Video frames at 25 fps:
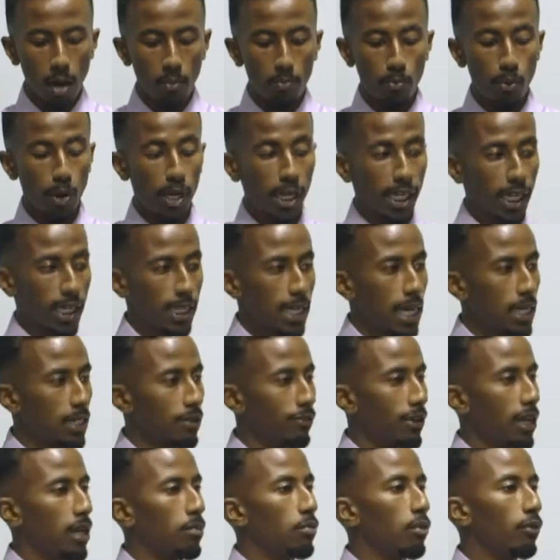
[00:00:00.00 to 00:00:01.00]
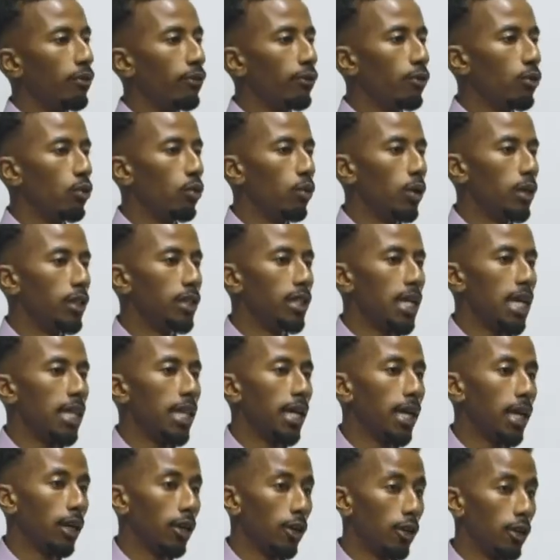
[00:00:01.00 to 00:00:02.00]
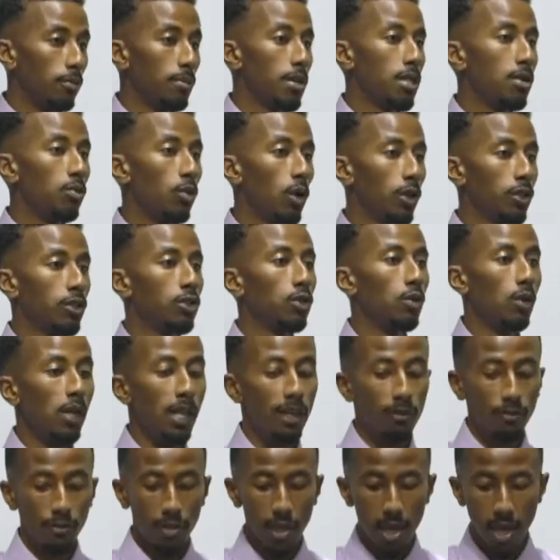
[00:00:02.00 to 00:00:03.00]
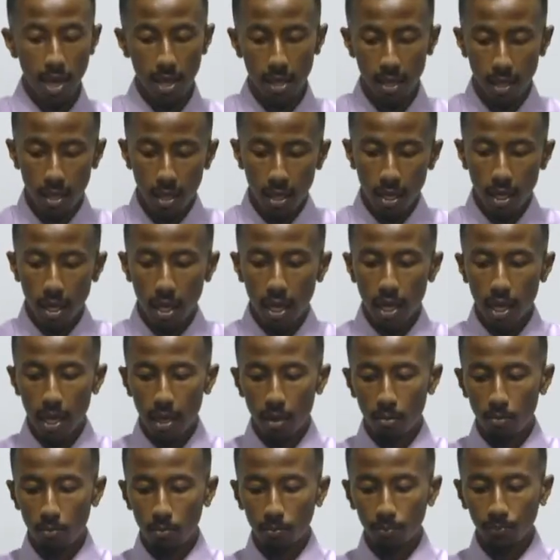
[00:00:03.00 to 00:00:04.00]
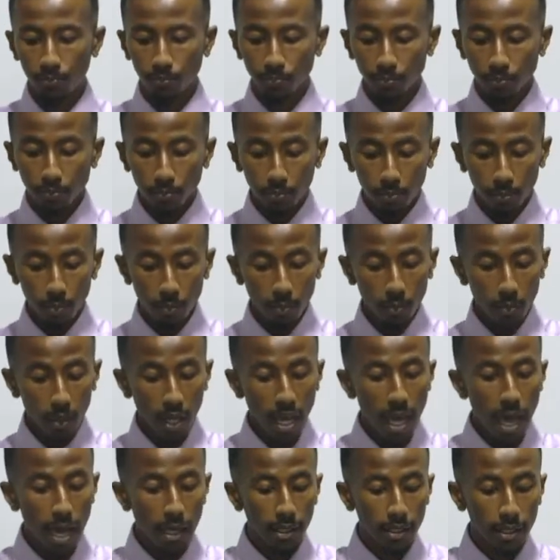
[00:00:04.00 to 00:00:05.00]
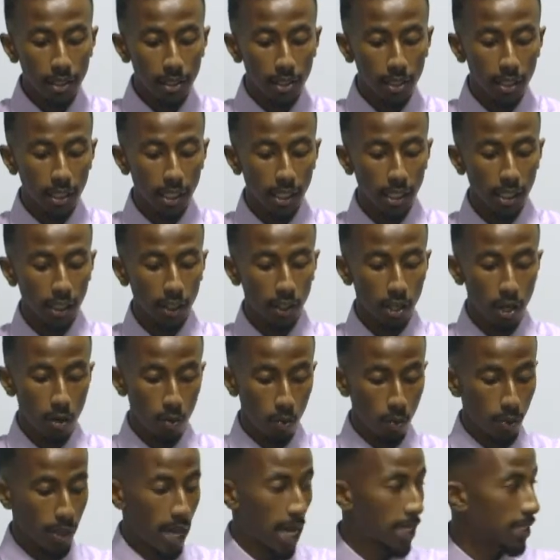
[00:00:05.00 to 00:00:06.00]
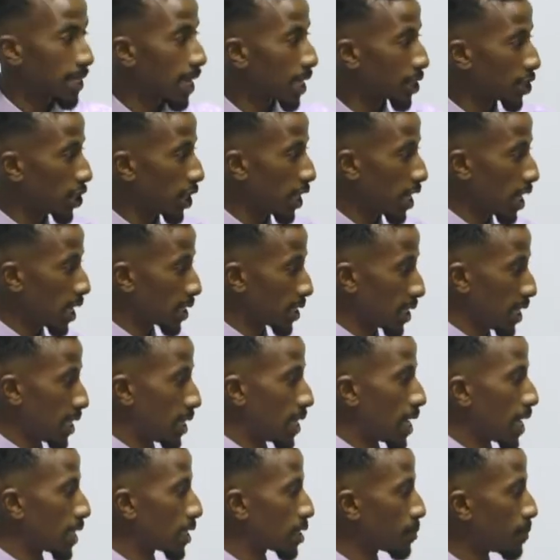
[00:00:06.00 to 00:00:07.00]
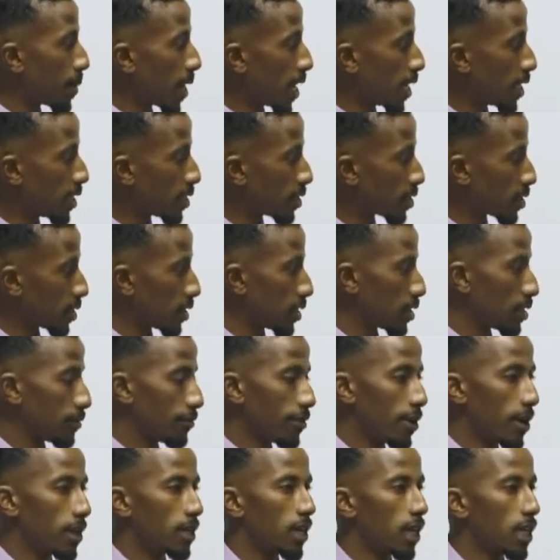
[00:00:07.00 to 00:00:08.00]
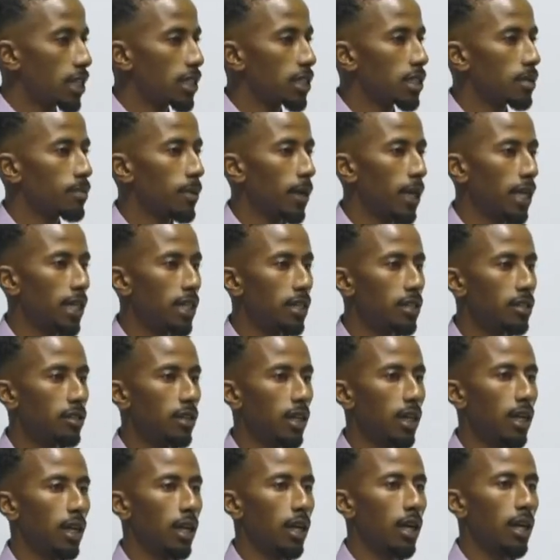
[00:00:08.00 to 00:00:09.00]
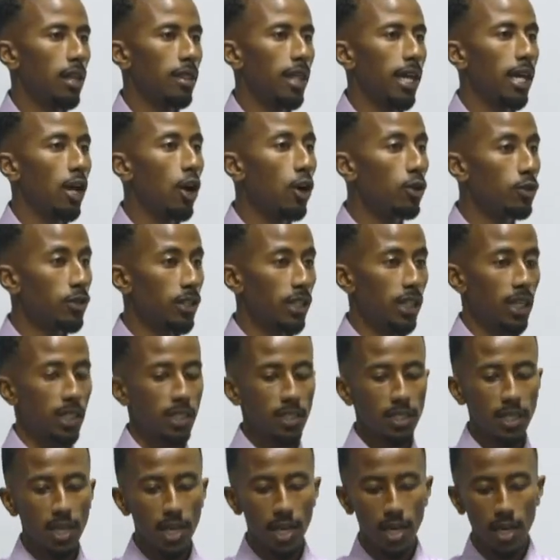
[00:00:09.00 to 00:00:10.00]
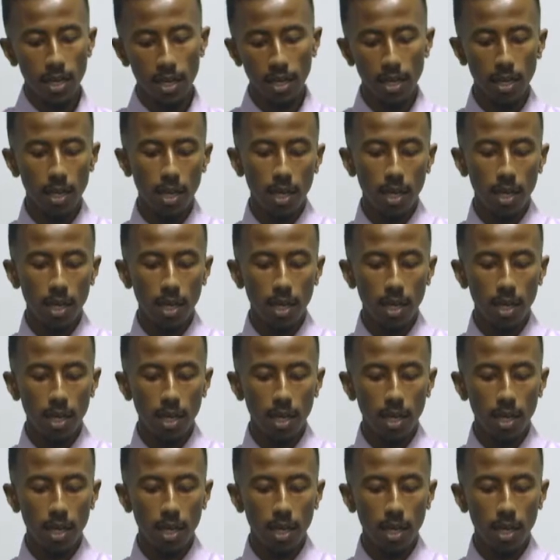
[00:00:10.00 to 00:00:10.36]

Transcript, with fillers: are bringing that development forward and they are going to be the ones who live there. Um, and you know that's actually us in that space. It's a very nice space. Uh, they hosted us there,